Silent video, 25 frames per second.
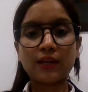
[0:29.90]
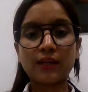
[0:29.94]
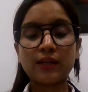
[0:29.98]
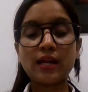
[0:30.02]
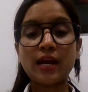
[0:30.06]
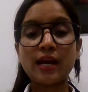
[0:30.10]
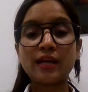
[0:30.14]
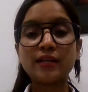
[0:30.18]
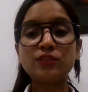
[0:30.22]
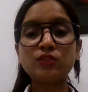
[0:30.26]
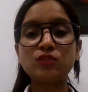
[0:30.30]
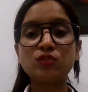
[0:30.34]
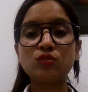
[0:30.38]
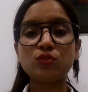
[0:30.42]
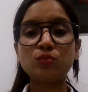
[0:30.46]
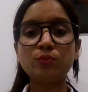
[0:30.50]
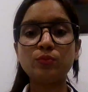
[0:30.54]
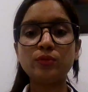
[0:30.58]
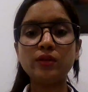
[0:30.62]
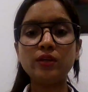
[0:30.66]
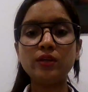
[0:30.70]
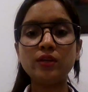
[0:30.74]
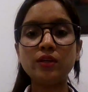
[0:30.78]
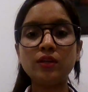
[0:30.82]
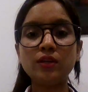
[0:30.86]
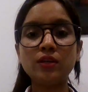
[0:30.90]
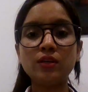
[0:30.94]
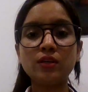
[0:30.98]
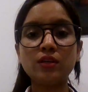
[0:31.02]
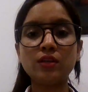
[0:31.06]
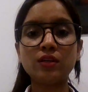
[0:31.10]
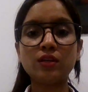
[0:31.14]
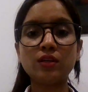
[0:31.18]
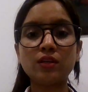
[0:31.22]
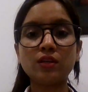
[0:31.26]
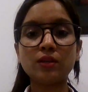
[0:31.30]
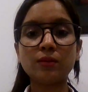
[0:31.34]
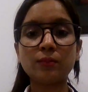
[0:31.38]
Rights to be
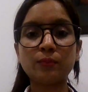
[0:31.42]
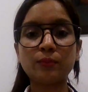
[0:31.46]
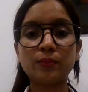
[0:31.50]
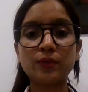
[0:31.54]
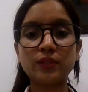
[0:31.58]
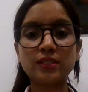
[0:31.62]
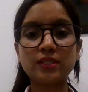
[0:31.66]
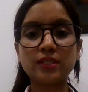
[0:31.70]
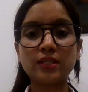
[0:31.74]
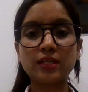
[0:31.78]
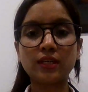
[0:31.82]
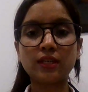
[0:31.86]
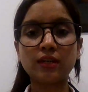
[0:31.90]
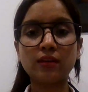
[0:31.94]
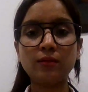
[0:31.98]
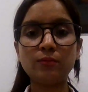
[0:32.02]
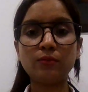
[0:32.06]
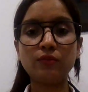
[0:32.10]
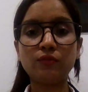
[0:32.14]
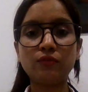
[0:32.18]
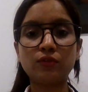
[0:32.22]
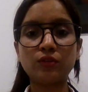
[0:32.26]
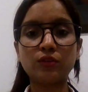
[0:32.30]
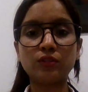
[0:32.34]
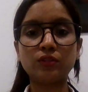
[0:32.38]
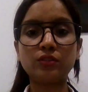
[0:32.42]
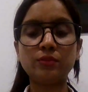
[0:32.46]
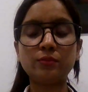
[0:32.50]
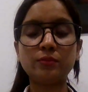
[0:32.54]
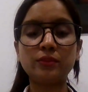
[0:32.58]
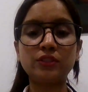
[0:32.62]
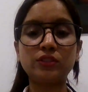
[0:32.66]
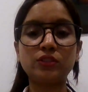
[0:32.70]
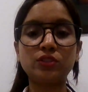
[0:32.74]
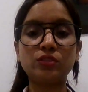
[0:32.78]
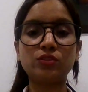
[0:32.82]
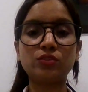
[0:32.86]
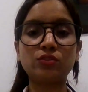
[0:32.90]
presented before the
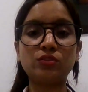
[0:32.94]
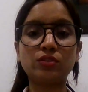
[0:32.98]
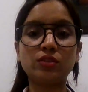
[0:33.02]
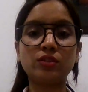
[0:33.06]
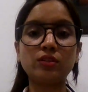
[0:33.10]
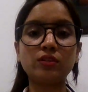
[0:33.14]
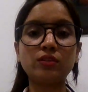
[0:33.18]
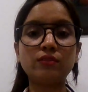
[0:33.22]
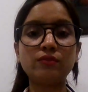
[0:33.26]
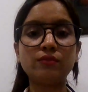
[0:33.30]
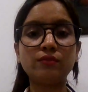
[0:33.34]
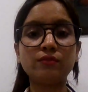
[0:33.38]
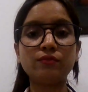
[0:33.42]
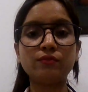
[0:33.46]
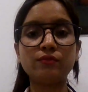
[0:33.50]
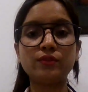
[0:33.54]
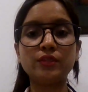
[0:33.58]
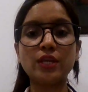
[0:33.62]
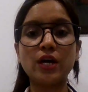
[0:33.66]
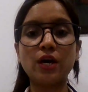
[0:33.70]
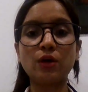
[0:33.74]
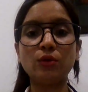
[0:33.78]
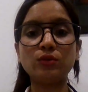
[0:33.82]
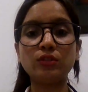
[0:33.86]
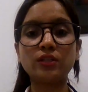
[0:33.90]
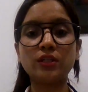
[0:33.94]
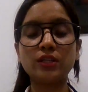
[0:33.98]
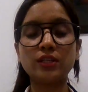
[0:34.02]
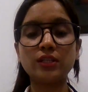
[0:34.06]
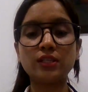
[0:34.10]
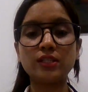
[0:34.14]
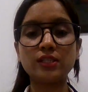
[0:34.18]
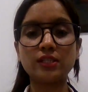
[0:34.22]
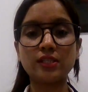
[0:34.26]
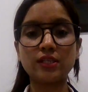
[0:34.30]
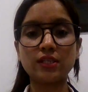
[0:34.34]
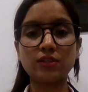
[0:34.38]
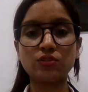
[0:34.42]
magistrate without
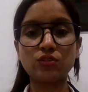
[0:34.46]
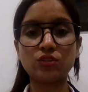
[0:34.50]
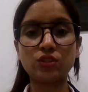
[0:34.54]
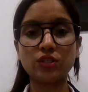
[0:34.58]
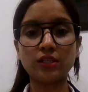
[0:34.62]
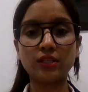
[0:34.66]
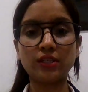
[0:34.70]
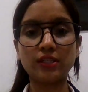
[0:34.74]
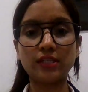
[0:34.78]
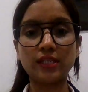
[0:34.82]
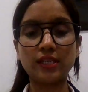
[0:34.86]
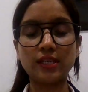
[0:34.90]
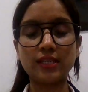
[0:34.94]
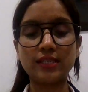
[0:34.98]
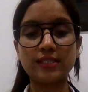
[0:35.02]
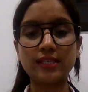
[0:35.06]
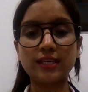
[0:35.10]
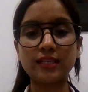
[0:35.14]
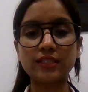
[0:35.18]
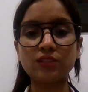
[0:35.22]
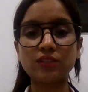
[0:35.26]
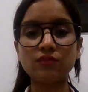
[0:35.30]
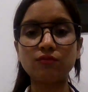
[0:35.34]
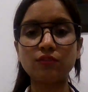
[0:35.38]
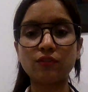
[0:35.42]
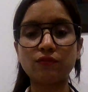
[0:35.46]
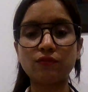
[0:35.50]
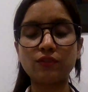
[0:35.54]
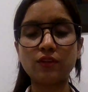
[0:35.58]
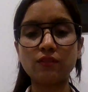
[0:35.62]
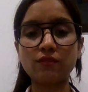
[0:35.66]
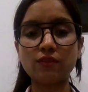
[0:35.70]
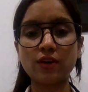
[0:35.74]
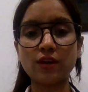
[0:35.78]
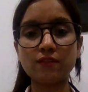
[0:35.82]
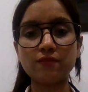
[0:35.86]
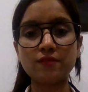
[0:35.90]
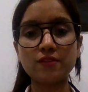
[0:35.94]
unessential delay. Section
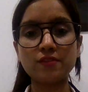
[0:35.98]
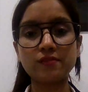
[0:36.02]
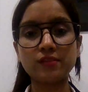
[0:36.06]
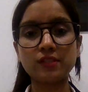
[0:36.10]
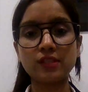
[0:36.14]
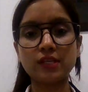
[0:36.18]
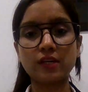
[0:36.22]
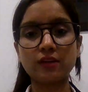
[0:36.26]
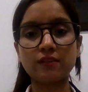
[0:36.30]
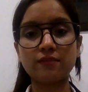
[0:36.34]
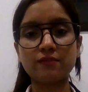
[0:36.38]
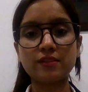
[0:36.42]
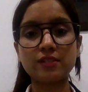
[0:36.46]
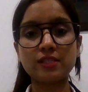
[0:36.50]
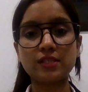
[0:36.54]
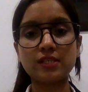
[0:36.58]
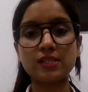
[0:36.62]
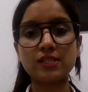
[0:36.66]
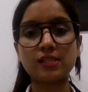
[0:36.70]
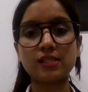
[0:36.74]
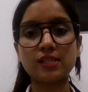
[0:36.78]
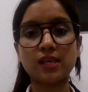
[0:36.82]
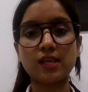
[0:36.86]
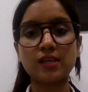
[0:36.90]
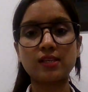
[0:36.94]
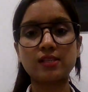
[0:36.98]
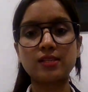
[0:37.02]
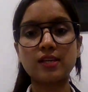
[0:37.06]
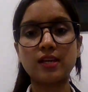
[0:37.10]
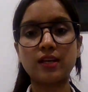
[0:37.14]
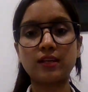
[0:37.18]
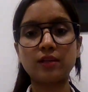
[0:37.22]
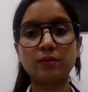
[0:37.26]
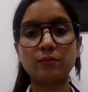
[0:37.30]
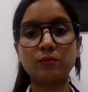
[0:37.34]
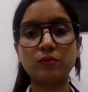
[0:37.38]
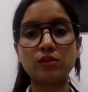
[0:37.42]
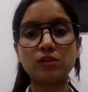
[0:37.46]
55 of CRPC says
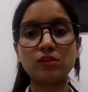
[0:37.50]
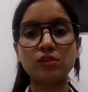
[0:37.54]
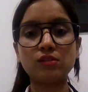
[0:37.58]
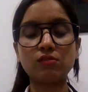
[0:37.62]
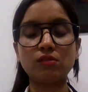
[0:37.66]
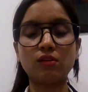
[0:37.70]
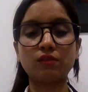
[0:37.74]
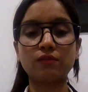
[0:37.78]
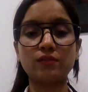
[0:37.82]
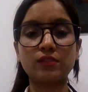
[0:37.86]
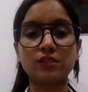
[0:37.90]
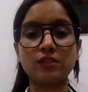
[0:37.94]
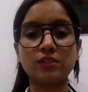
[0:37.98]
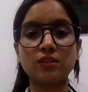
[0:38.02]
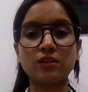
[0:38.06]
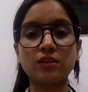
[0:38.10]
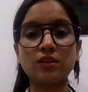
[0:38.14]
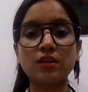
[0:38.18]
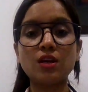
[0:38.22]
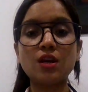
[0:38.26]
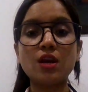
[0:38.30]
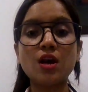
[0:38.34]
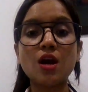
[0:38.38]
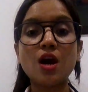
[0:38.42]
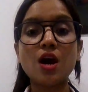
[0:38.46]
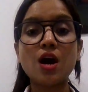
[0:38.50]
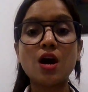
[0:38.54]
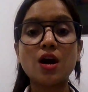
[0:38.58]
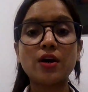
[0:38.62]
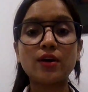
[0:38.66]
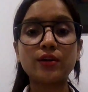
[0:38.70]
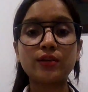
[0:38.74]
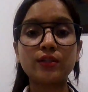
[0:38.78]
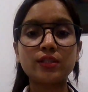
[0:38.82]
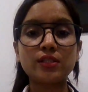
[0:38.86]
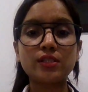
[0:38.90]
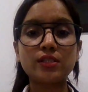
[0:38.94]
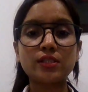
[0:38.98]
that a police officer
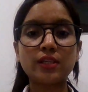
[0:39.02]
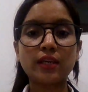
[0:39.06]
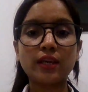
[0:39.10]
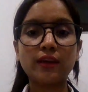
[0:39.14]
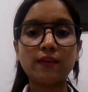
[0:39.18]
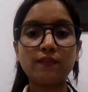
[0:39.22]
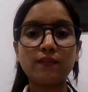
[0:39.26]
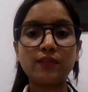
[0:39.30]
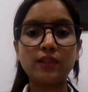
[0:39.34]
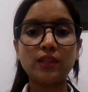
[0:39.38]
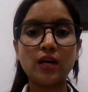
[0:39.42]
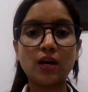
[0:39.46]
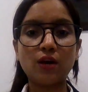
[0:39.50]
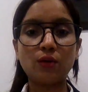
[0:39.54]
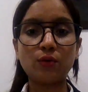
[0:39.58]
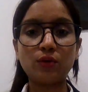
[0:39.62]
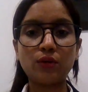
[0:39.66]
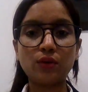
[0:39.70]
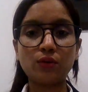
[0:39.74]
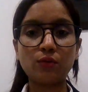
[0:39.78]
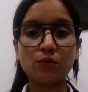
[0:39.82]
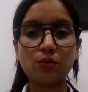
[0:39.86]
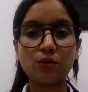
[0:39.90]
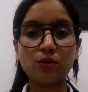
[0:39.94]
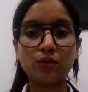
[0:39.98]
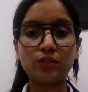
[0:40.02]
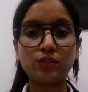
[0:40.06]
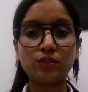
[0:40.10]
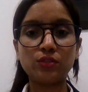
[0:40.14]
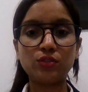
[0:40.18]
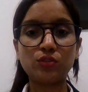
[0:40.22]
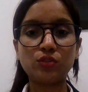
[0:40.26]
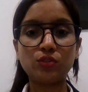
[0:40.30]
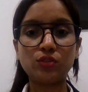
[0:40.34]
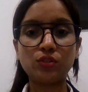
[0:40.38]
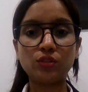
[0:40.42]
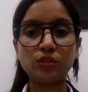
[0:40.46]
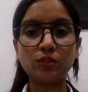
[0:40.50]
arresting without a
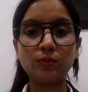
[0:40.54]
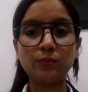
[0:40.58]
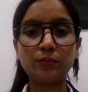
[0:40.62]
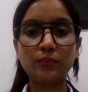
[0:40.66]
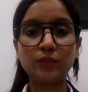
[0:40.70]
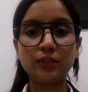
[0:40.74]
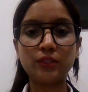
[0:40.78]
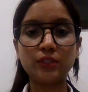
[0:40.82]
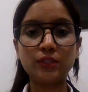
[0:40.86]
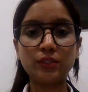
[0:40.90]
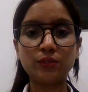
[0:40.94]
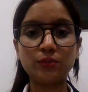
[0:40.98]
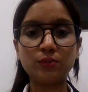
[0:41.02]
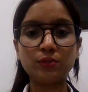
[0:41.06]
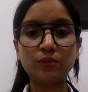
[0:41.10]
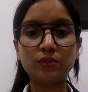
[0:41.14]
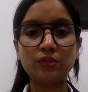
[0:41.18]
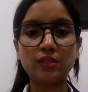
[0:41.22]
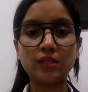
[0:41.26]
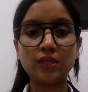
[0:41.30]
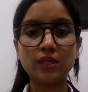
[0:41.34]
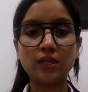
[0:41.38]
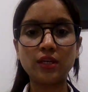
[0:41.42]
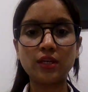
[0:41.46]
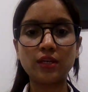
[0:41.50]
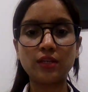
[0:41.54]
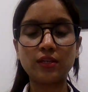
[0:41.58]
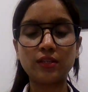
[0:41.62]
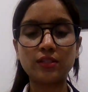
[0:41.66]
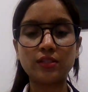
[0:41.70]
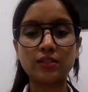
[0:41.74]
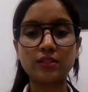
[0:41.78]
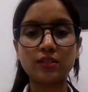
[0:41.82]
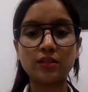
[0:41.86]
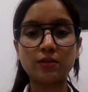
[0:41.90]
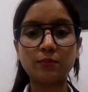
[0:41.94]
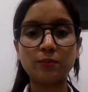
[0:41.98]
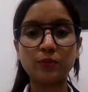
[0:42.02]
warrant should produce the
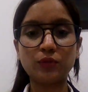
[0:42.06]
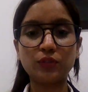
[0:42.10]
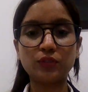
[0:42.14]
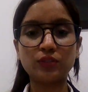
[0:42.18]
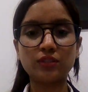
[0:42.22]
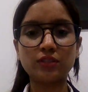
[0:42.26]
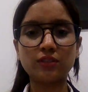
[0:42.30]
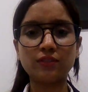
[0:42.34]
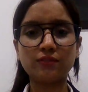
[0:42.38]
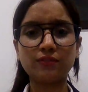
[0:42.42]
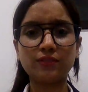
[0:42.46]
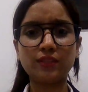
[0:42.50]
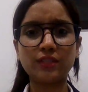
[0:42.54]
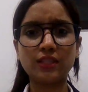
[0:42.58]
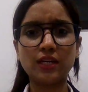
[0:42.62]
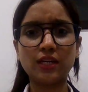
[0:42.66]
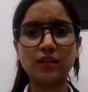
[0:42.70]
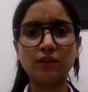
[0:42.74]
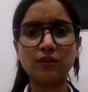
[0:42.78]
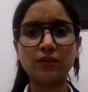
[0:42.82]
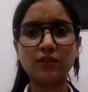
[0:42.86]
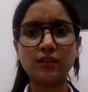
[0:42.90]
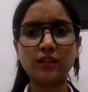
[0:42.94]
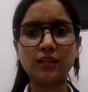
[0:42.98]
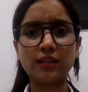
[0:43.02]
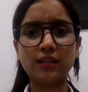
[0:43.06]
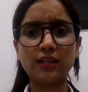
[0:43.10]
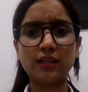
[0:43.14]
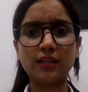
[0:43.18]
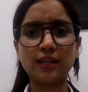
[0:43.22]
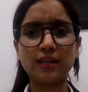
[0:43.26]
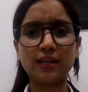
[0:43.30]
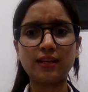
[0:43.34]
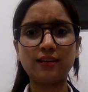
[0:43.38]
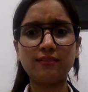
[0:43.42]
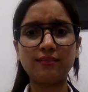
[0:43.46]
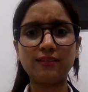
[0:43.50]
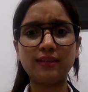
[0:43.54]
arrested person without
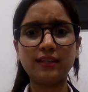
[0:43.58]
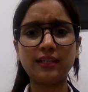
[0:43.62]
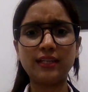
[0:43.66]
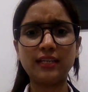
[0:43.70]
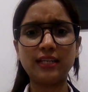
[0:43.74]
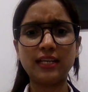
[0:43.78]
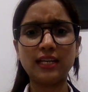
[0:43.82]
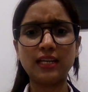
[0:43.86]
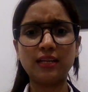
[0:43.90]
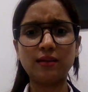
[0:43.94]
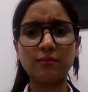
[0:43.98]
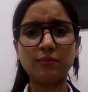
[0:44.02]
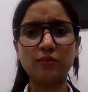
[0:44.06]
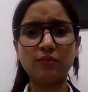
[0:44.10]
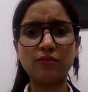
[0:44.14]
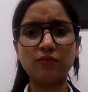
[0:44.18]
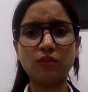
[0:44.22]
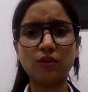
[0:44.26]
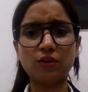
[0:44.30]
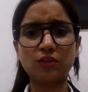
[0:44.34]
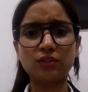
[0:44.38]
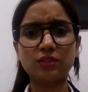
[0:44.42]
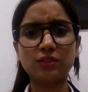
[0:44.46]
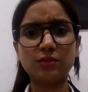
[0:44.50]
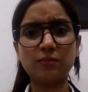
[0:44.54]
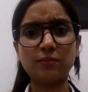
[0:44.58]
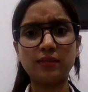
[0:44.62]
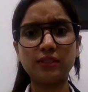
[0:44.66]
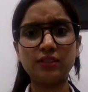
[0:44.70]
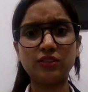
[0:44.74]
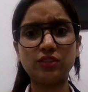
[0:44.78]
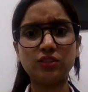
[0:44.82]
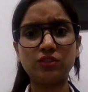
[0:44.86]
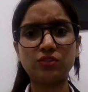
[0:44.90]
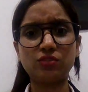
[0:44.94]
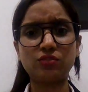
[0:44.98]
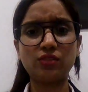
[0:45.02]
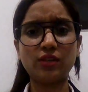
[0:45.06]
irrelevant delay before the
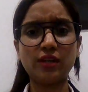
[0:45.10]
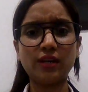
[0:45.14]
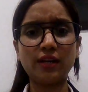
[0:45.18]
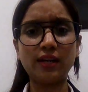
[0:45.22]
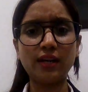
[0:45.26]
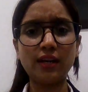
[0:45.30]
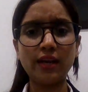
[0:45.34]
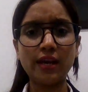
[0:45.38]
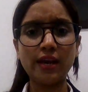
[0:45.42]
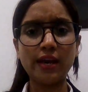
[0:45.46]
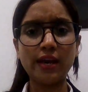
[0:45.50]
magistrate